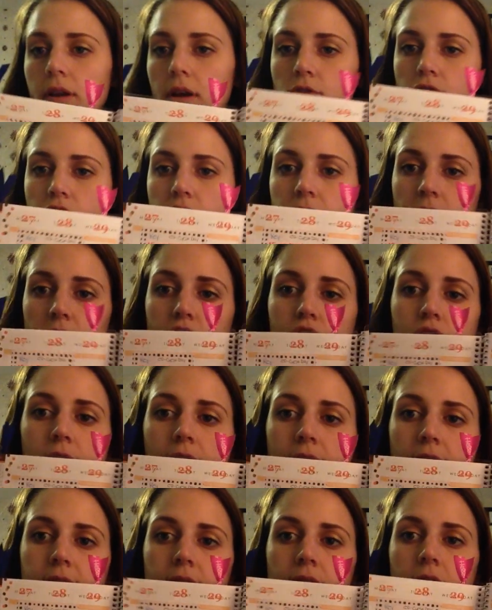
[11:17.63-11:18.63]
I'll just let you
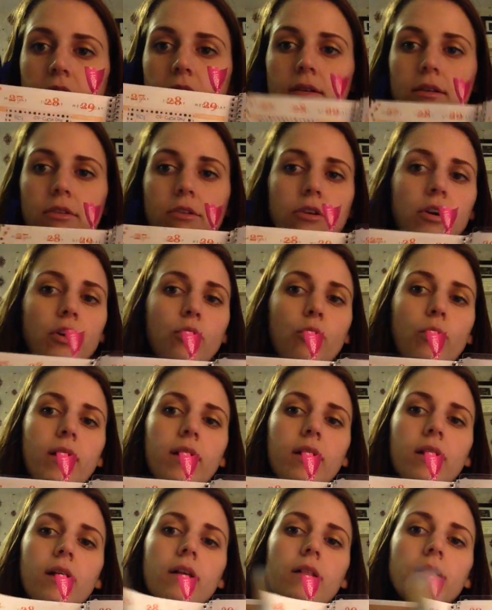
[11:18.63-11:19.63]
guys get a quick
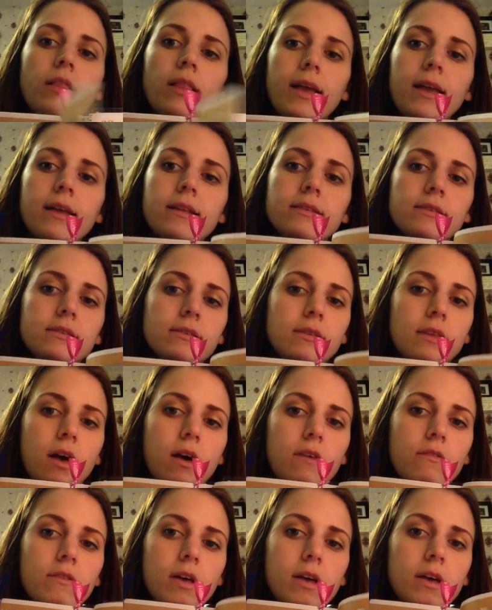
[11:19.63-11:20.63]
glance
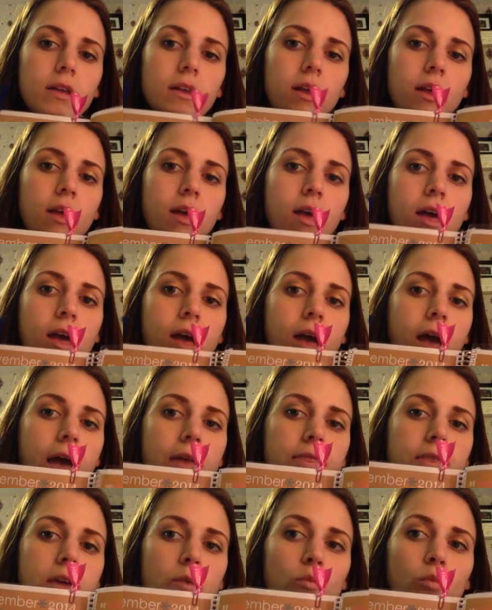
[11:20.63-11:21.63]
of it,
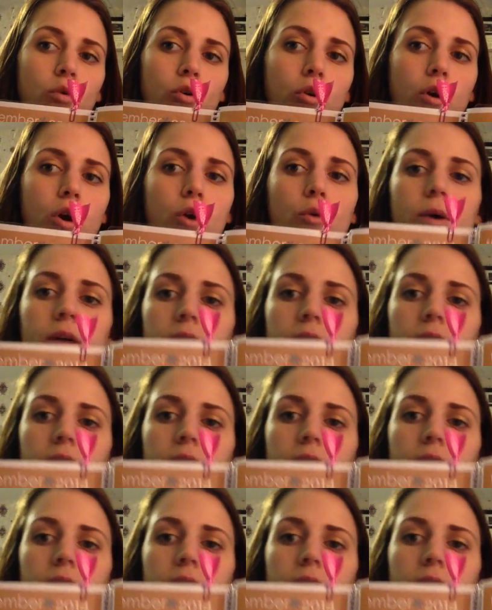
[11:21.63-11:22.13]
and then we'll go